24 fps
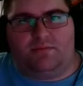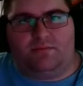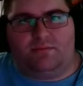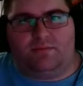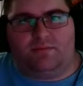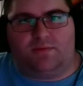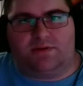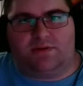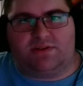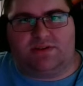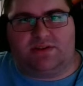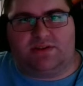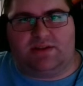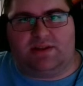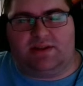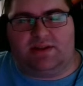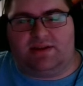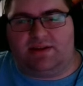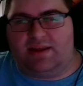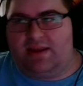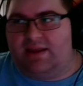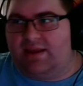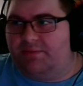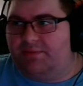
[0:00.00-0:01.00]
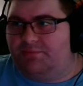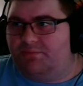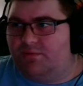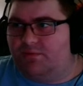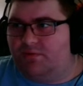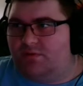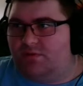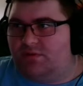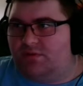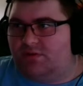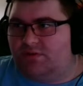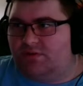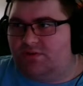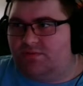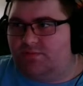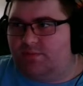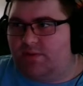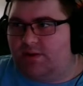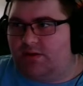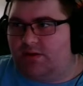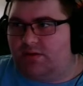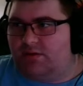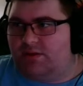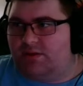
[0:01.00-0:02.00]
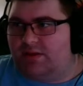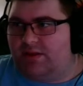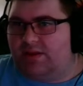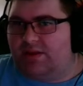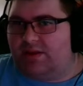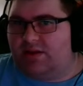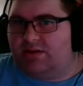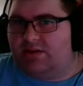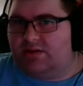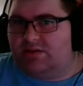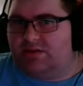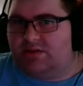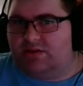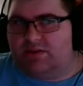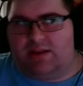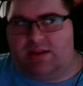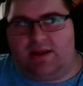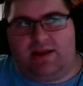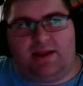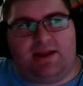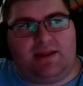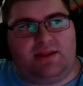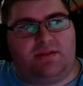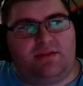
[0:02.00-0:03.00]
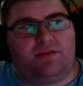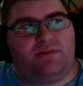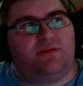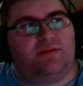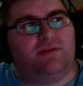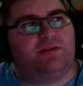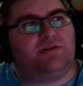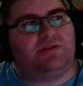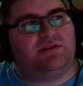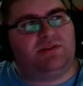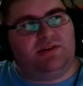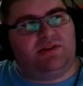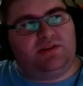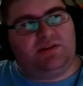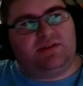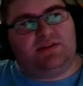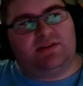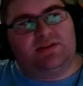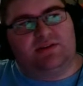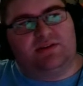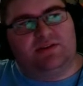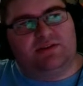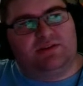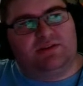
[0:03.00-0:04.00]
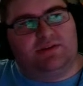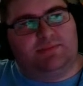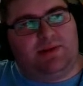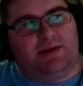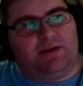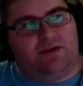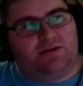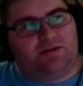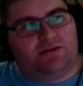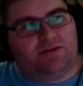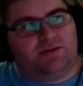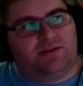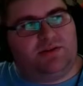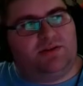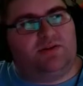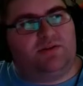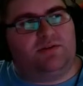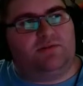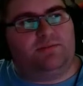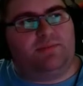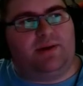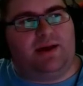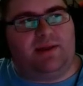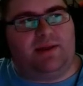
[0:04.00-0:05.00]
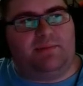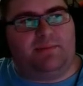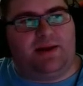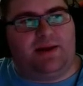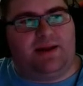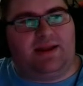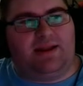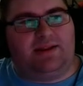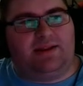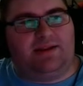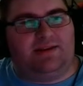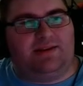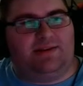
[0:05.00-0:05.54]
was it like April 12th and July 13th, is about to go bye-bye.